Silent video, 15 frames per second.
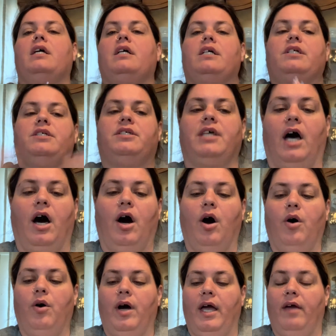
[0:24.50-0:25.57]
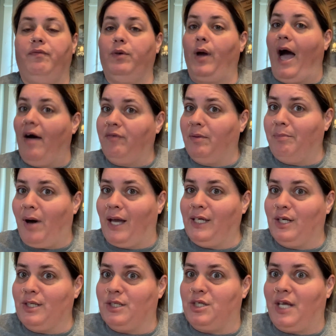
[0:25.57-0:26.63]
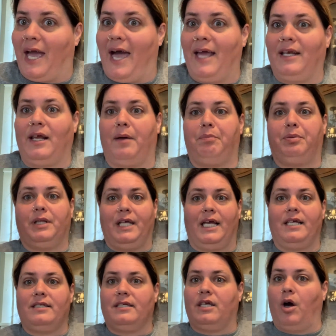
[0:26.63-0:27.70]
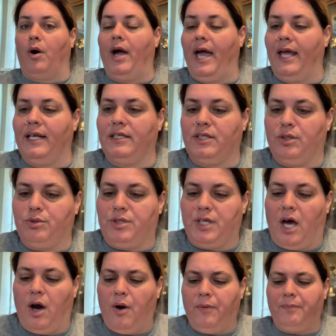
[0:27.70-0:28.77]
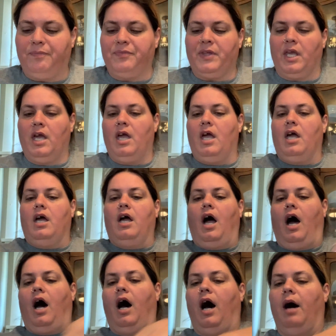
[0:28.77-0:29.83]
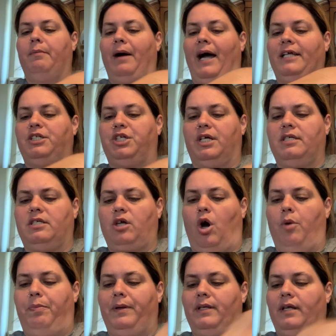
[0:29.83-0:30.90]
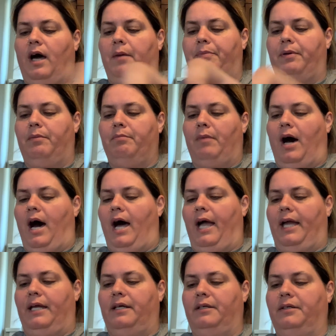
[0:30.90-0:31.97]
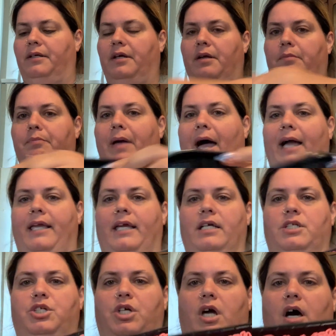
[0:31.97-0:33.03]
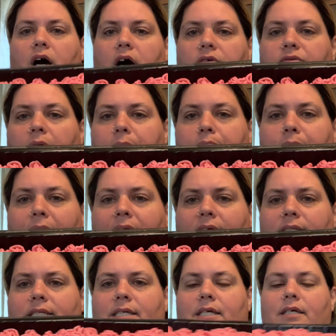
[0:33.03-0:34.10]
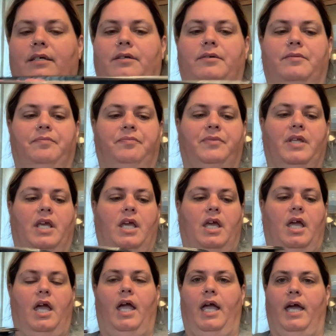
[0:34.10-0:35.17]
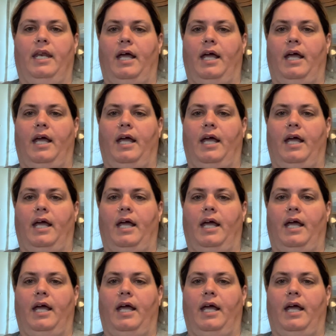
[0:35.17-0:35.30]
So, if you haven't bought yours yet, please go ahead and do so. I just opened up my package of meat, and